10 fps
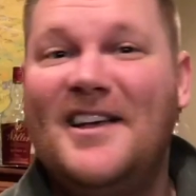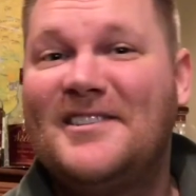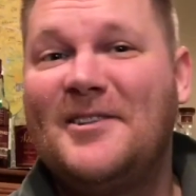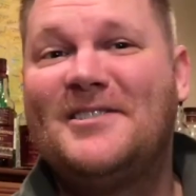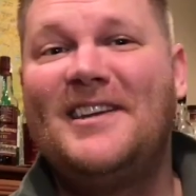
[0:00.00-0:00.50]

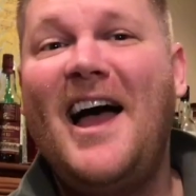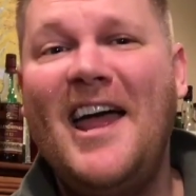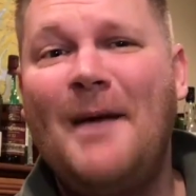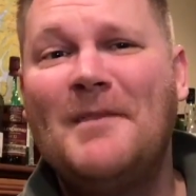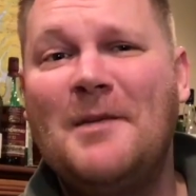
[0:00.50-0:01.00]
So
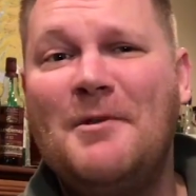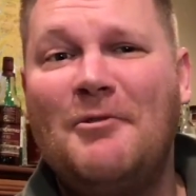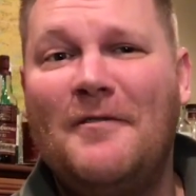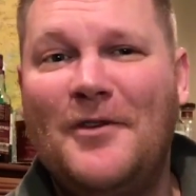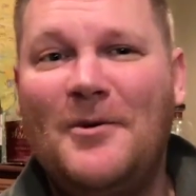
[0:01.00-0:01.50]
tonight I'm going to be
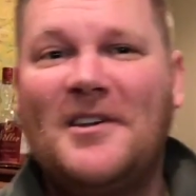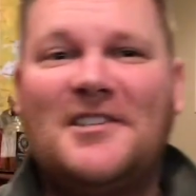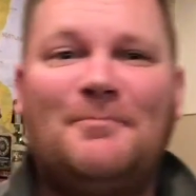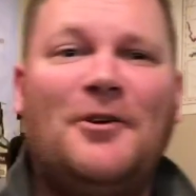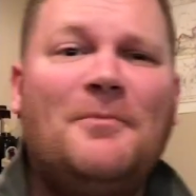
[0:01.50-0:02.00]
reviewing
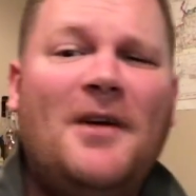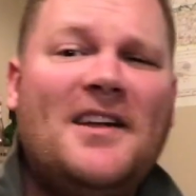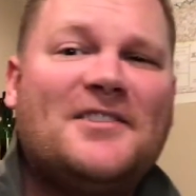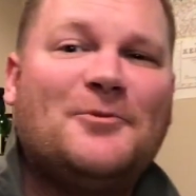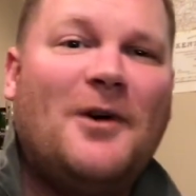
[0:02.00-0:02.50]
Springbank